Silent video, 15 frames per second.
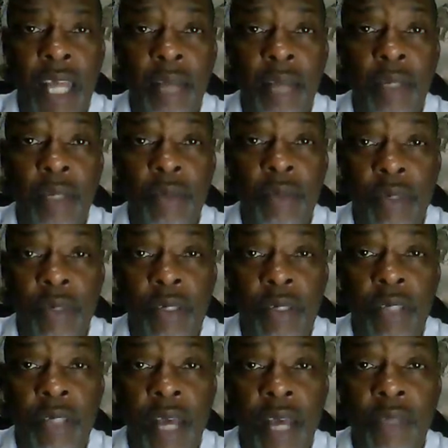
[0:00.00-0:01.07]
But to
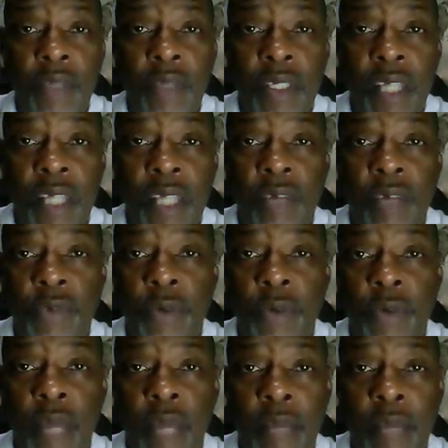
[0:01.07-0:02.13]
have the channel for
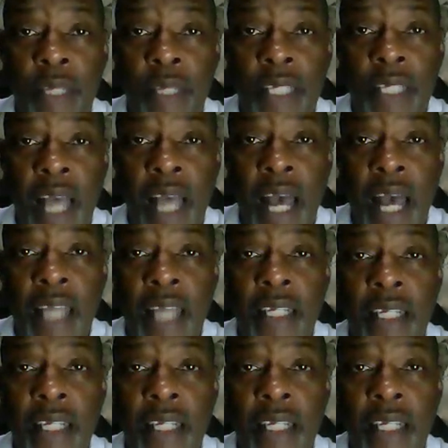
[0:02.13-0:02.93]
Black Man's Guide,